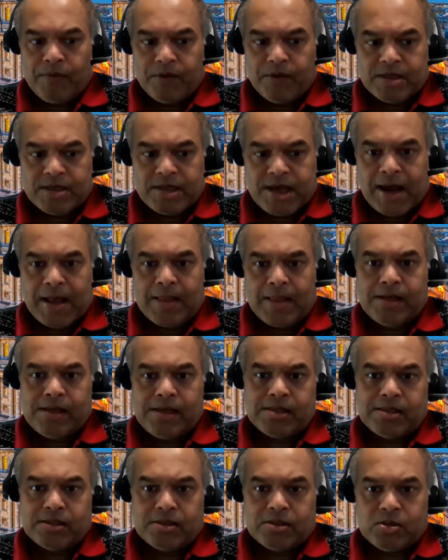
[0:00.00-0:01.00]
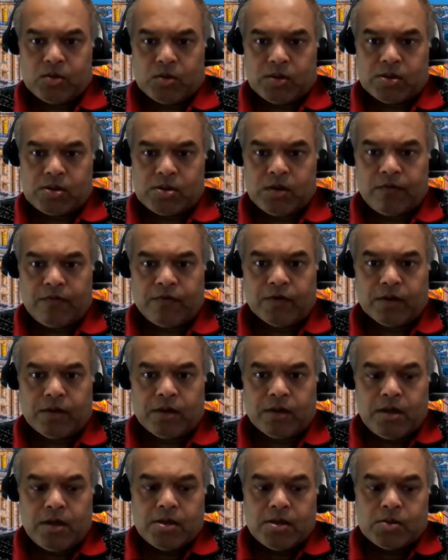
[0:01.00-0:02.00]
salaries and so on and so forth.
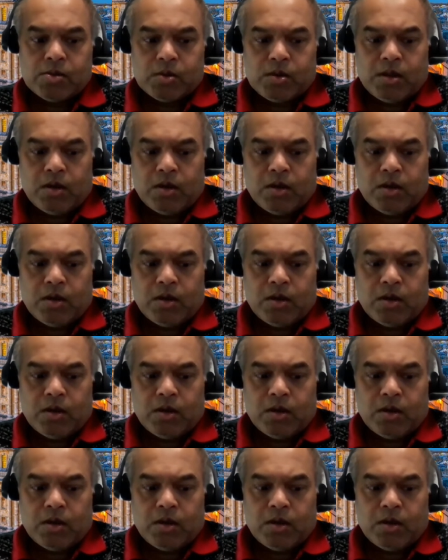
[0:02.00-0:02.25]
So